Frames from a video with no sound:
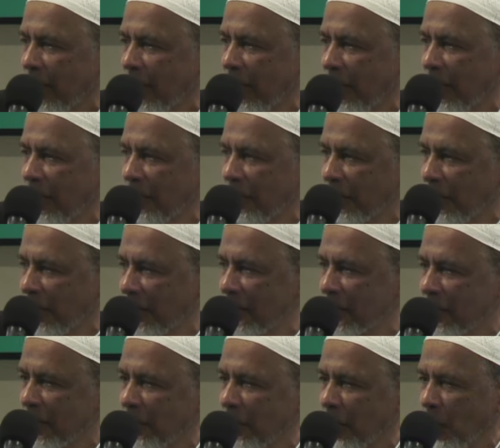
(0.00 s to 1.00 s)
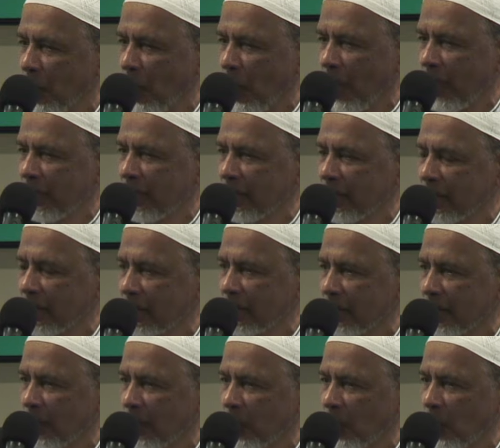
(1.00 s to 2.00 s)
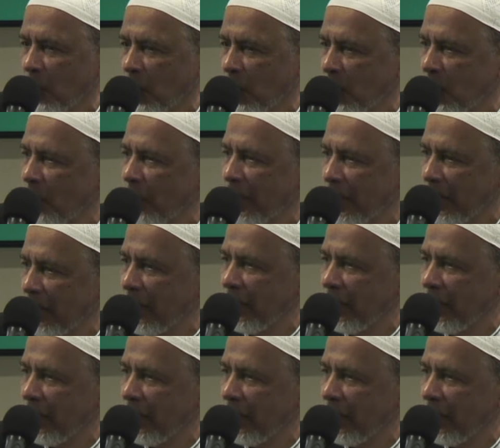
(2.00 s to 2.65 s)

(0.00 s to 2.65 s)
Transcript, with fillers: And these are the ones who will